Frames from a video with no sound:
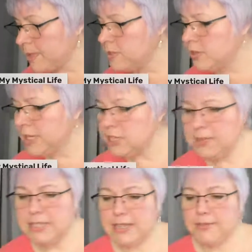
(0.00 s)
So catch
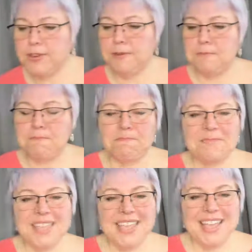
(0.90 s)
me this afternoon.
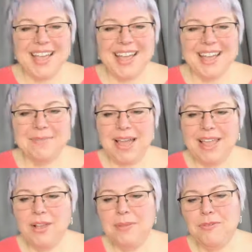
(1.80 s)

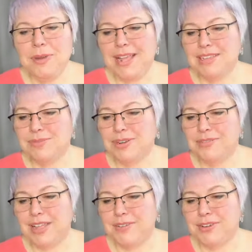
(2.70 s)
I hope everybody has a
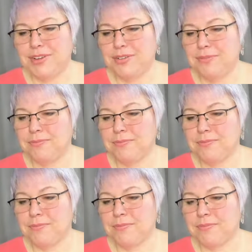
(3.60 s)
wonderful afternoon.
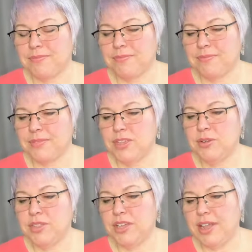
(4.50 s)
You
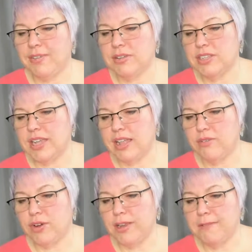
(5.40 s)
don't think you have those in
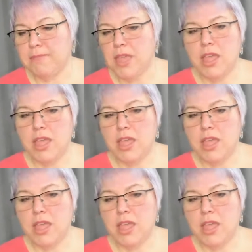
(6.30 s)
California?